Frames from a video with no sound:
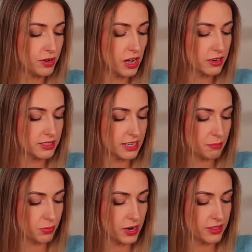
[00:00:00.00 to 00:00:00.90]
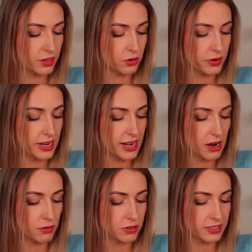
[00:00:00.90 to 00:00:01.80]
not separate the green
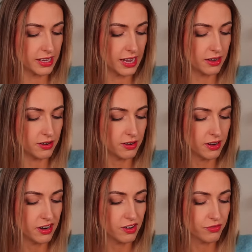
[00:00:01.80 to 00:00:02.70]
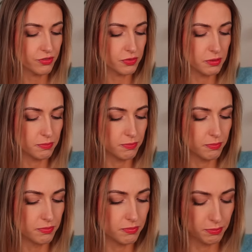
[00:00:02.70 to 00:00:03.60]
outer skin from the
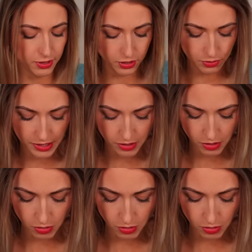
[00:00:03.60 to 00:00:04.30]
blue inner